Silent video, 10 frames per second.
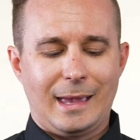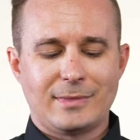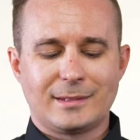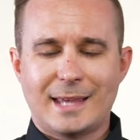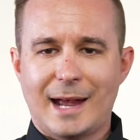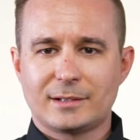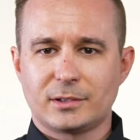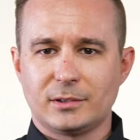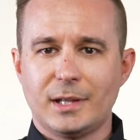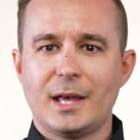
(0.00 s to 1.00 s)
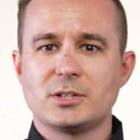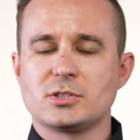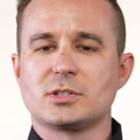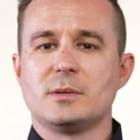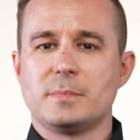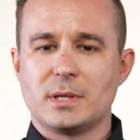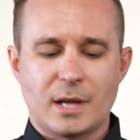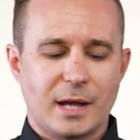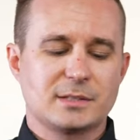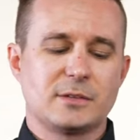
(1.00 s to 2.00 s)
and the tactical ledge is gonna be
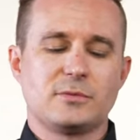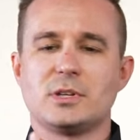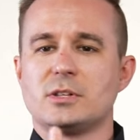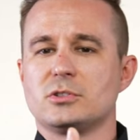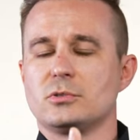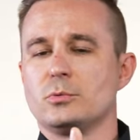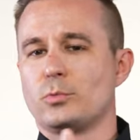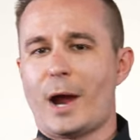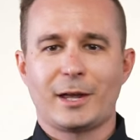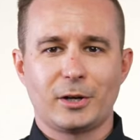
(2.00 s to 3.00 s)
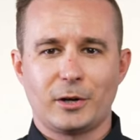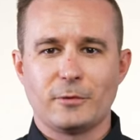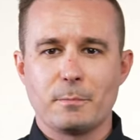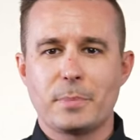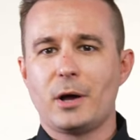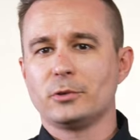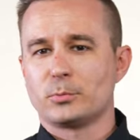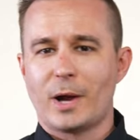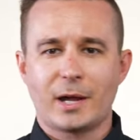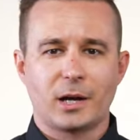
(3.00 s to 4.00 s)
nice if you need to rack it off a belt,
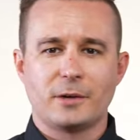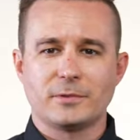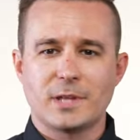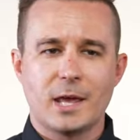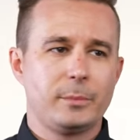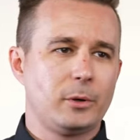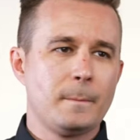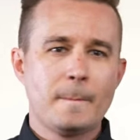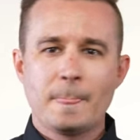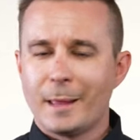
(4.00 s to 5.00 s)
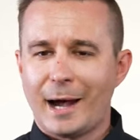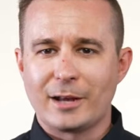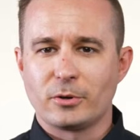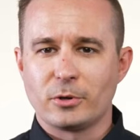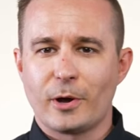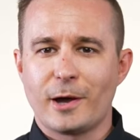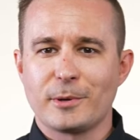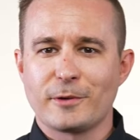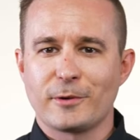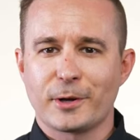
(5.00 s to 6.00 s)
rack it off a table, I don't know how
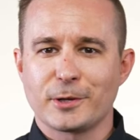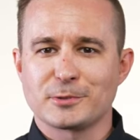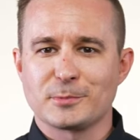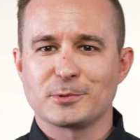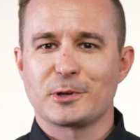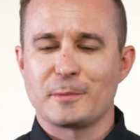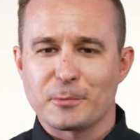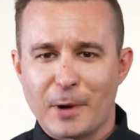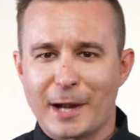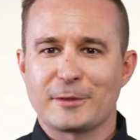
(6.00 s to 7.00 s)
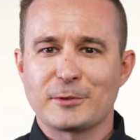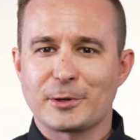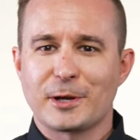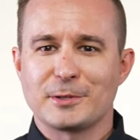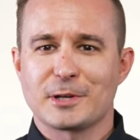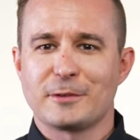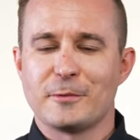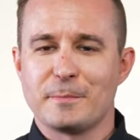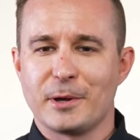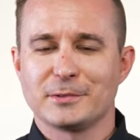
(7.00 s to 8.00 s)
many of our customers are gonna be racking their guns off
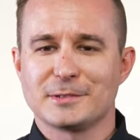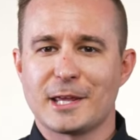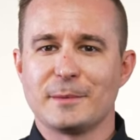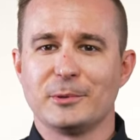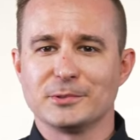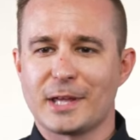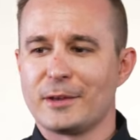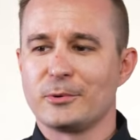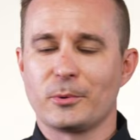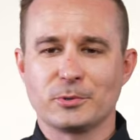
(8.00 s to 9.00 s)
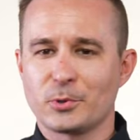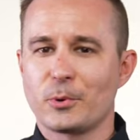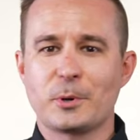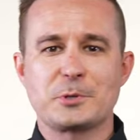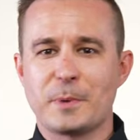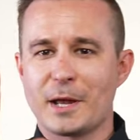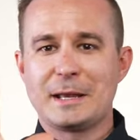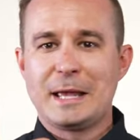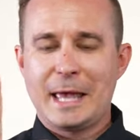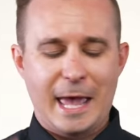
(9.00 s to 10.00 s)
of belts, tables, and or doors, but
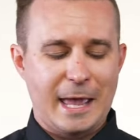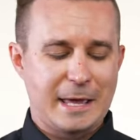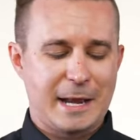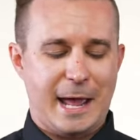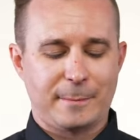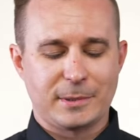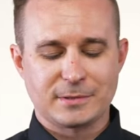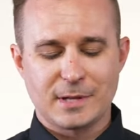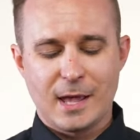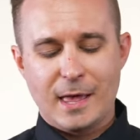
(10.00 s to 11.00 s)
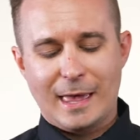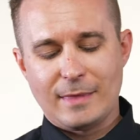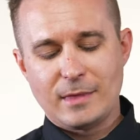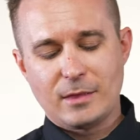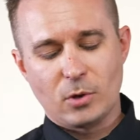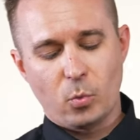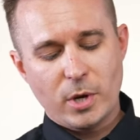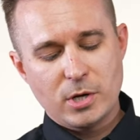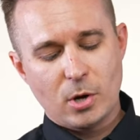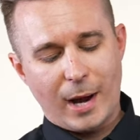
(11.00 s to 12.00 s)
hey, it happens. And then the
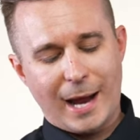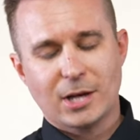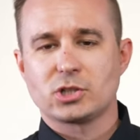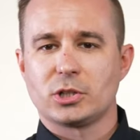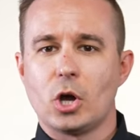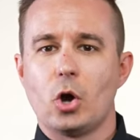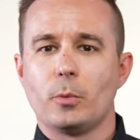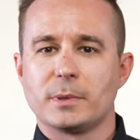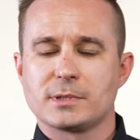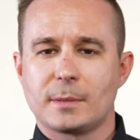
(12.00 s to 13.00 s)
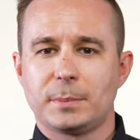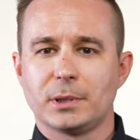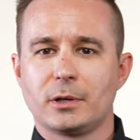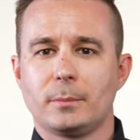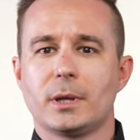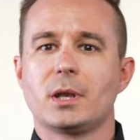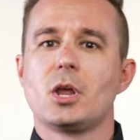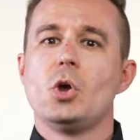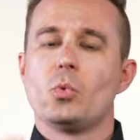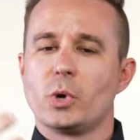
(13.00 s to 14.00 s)
window actually opens up a little bit,
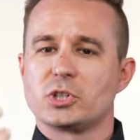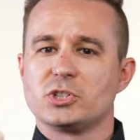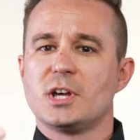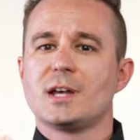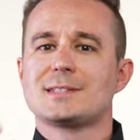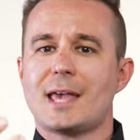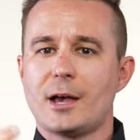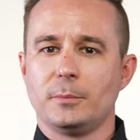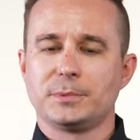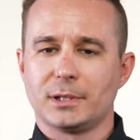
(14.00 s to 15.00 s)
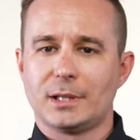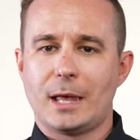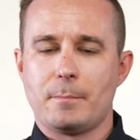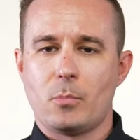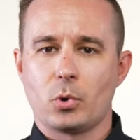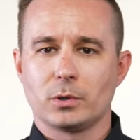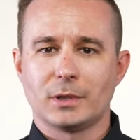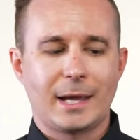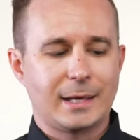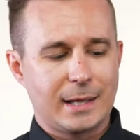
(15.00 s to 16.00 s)
which does help to let more
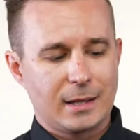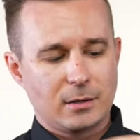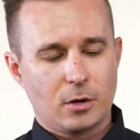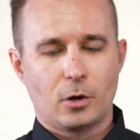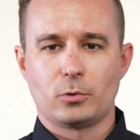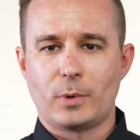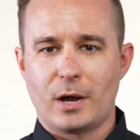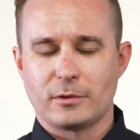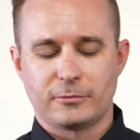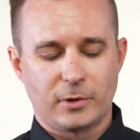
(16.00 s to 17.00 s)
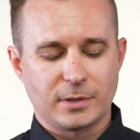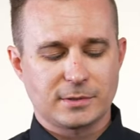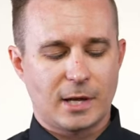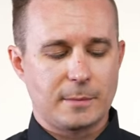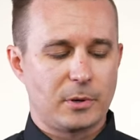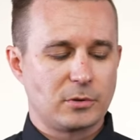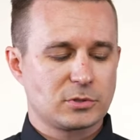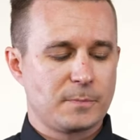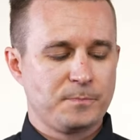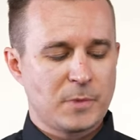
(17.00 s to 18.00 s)
light in around the front sight
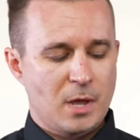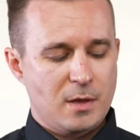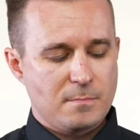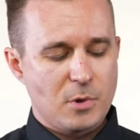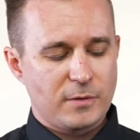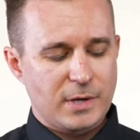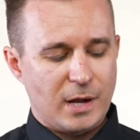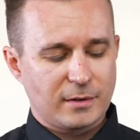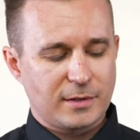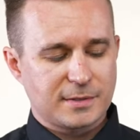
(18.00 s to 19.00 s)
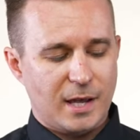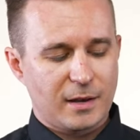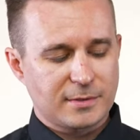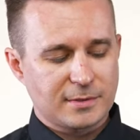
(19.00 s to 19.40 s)
post. Moving down to the side of the